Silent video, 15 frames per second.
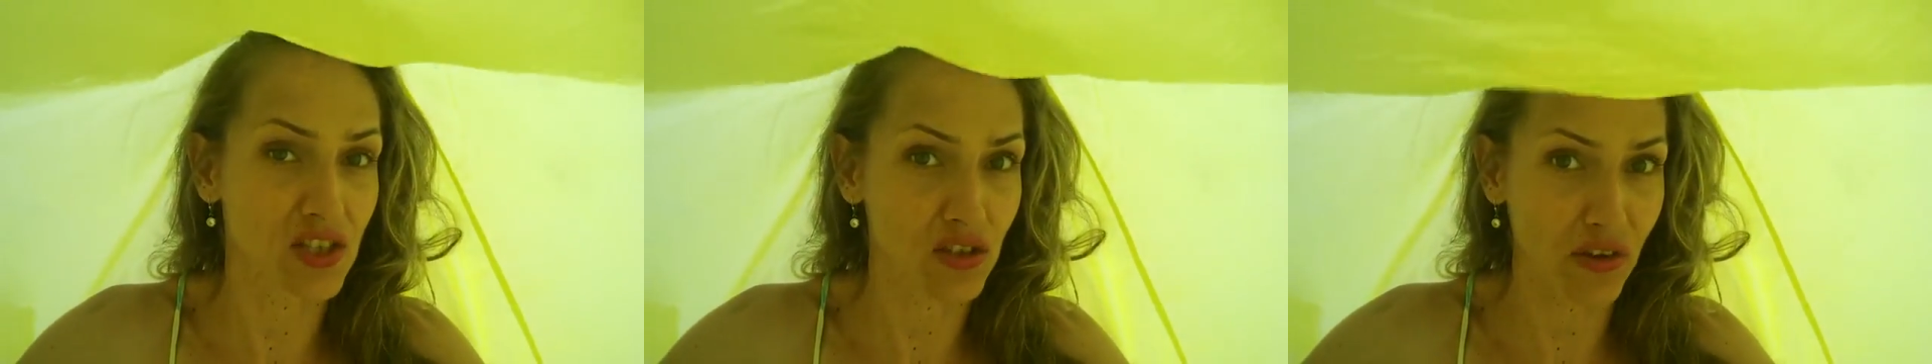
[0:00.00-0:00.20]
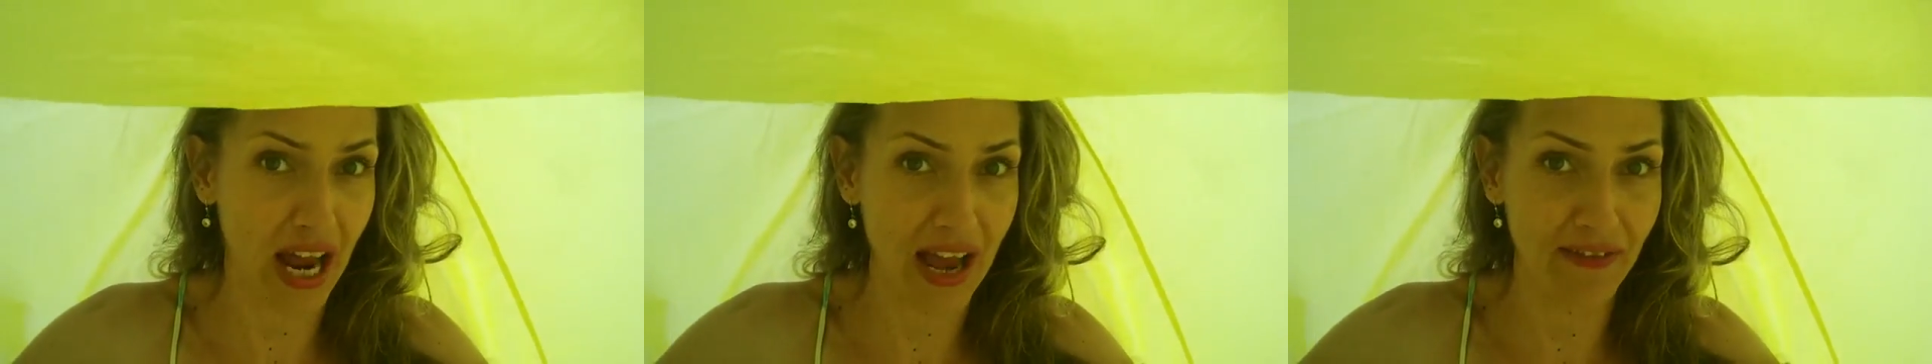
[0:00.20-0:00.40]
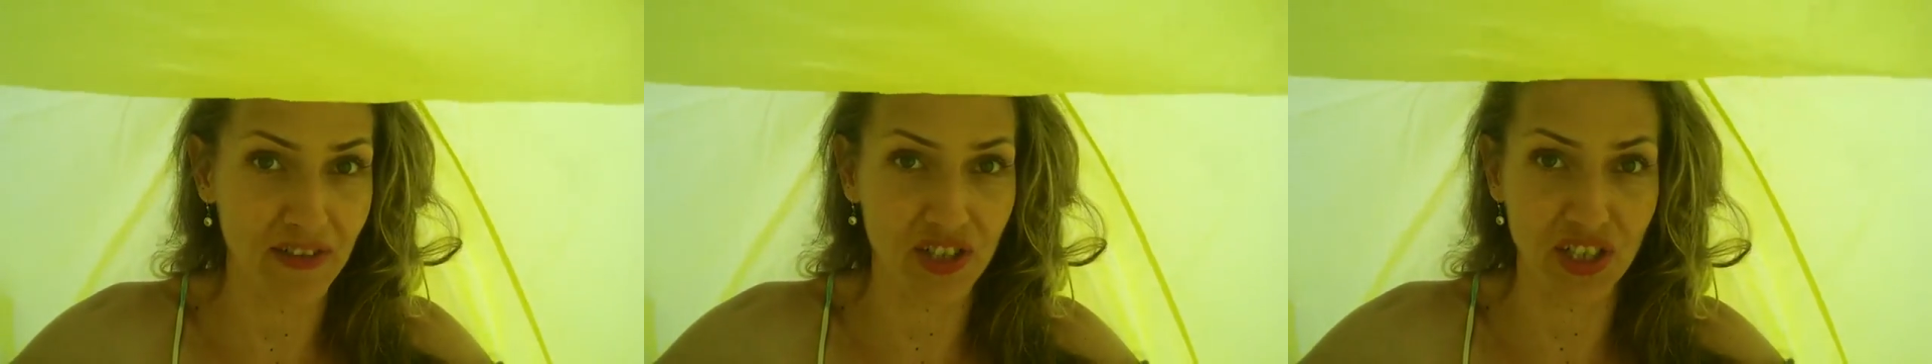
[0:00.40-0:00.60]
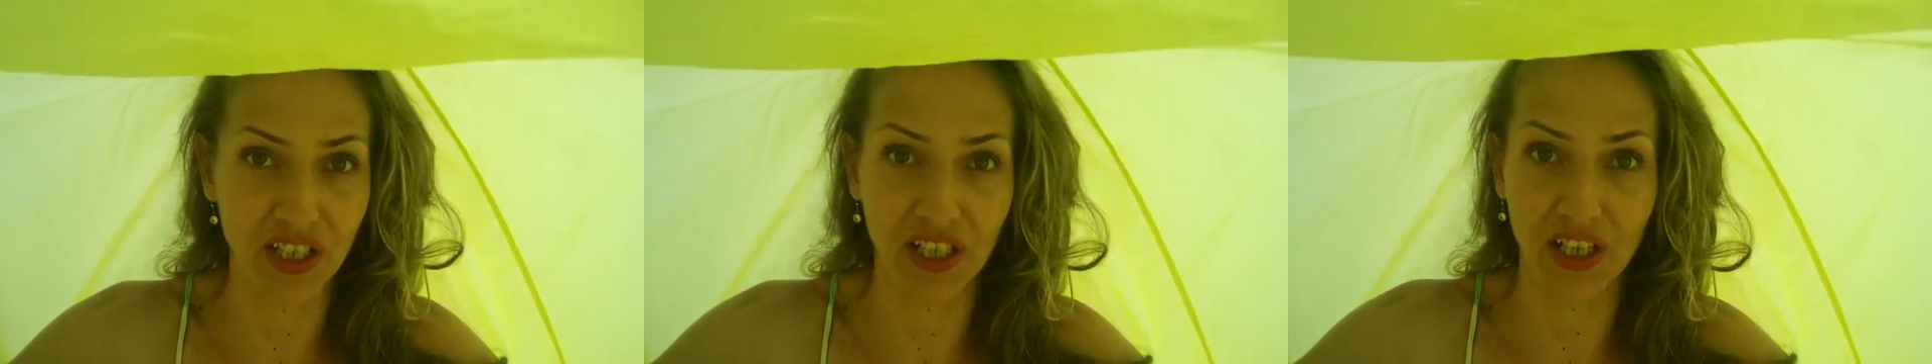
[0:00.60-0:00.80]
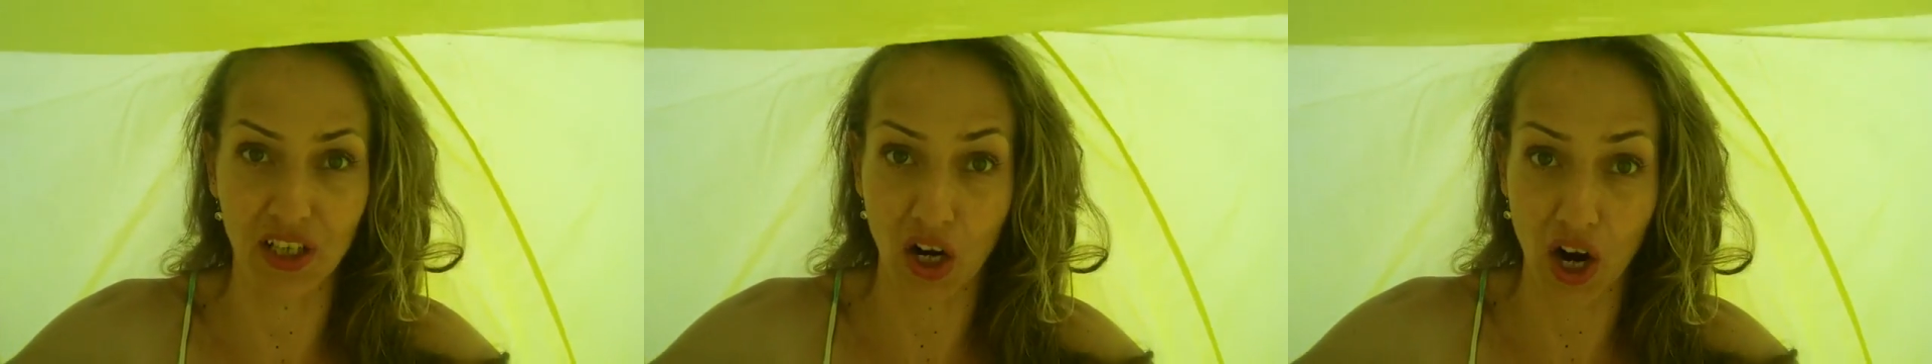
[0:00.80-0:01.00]

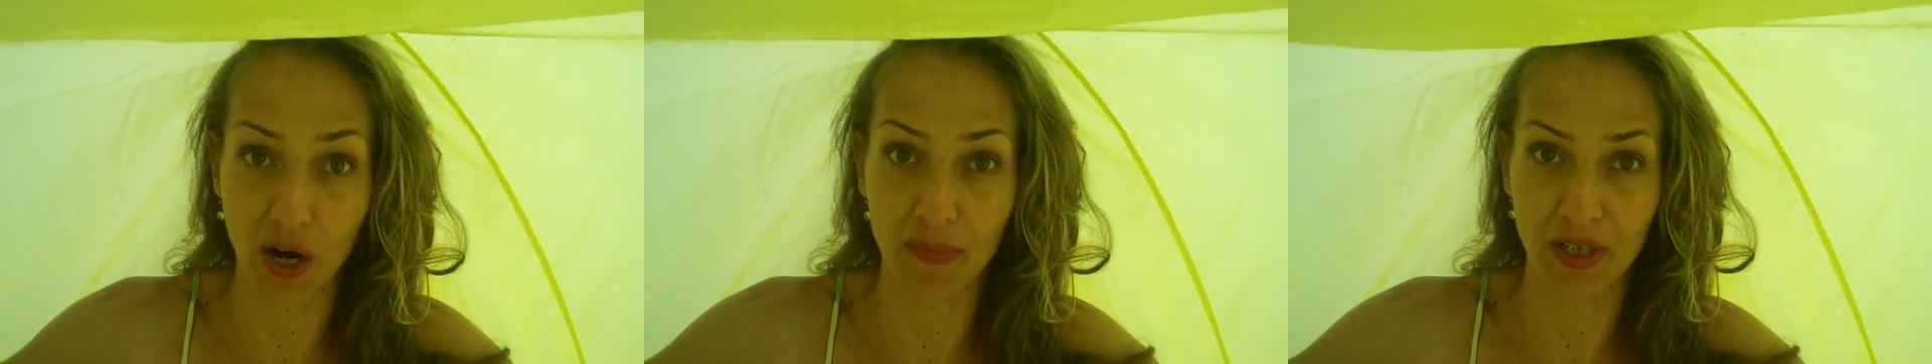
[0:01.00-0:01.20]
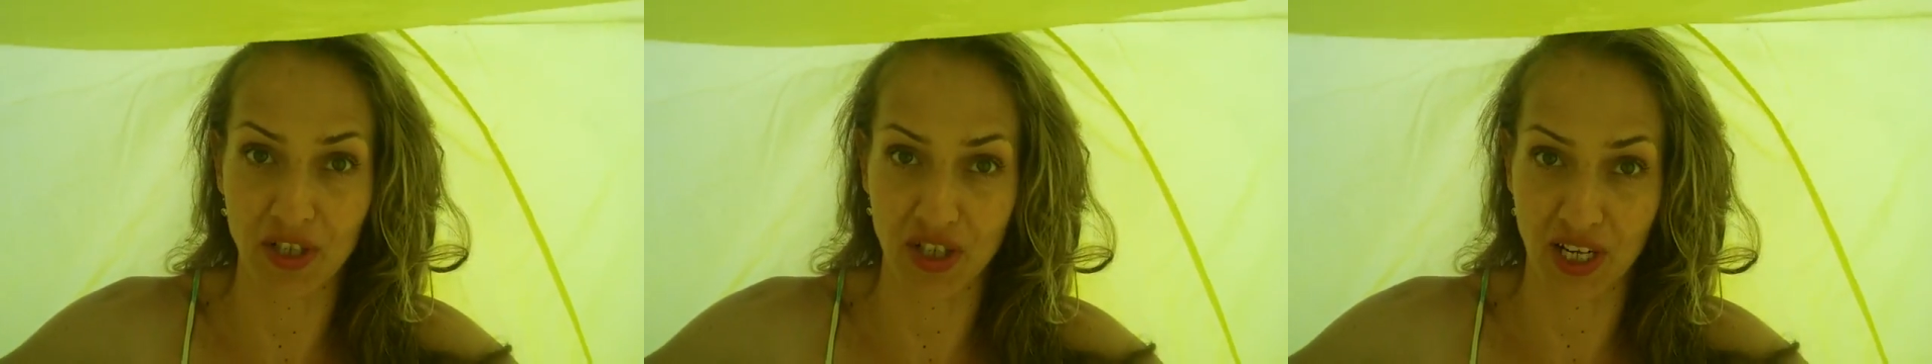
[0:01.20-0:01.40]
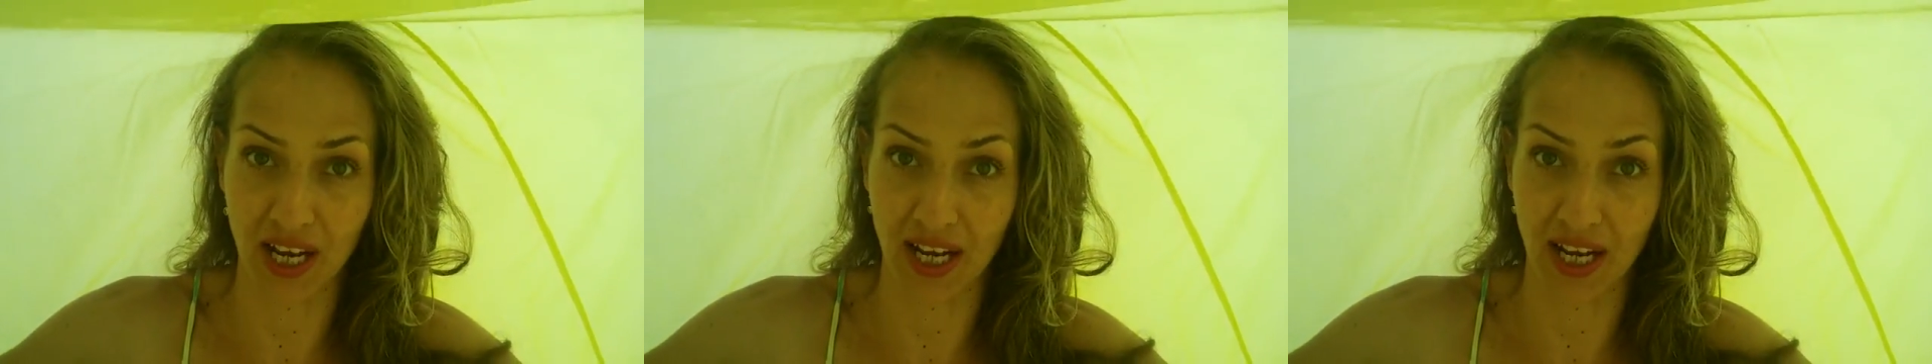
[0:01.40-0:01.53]
scavaging in a garbage